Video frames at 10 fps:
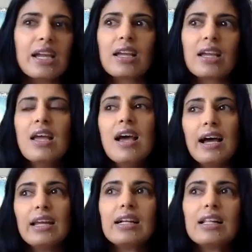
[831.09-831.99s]
Like,
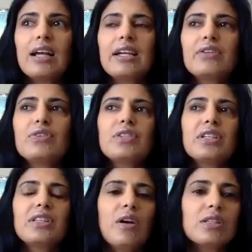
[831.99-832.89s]
I had a client who
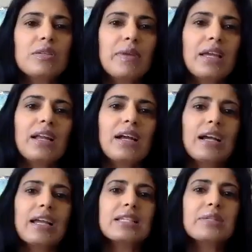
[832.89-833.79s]
did the ultimate,
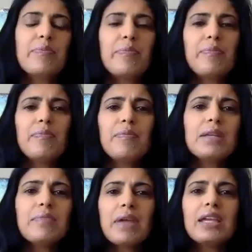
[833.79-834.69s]
I guess,
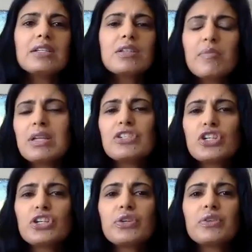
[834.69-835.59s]
mid-May into
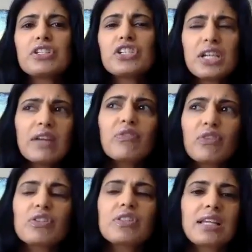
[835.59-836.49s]
mid-June, and she had
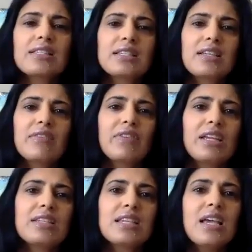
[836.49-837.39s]
food
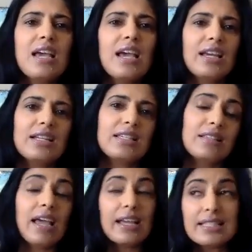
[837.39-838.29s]
sensitivities
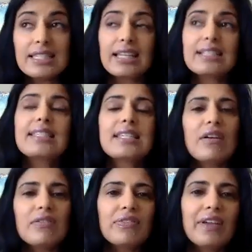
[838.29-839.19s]
and skin stuff.